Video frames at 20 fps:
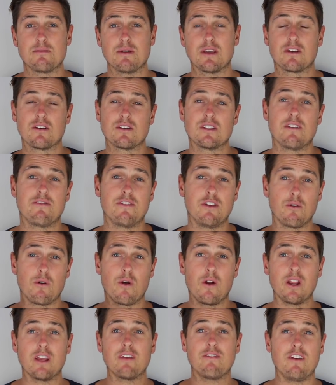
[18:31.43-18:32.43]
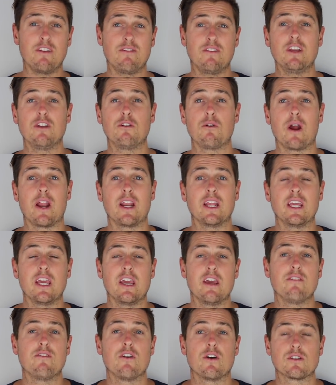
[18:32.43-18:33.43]
because if you're earning 50 grand a
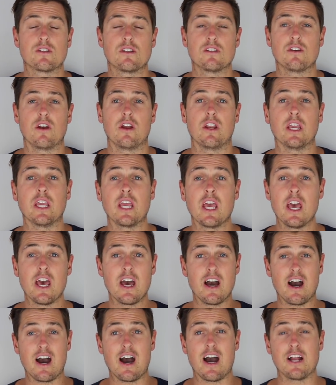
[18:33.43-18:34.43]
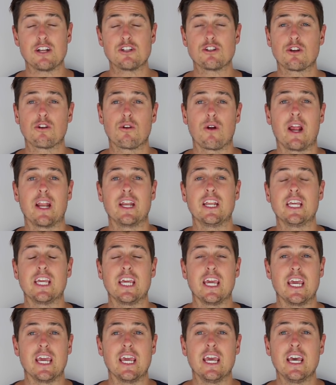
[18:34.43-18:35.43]
year versus earning 100 grand a
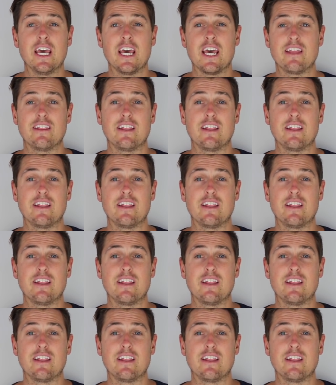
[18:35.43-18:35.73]
year,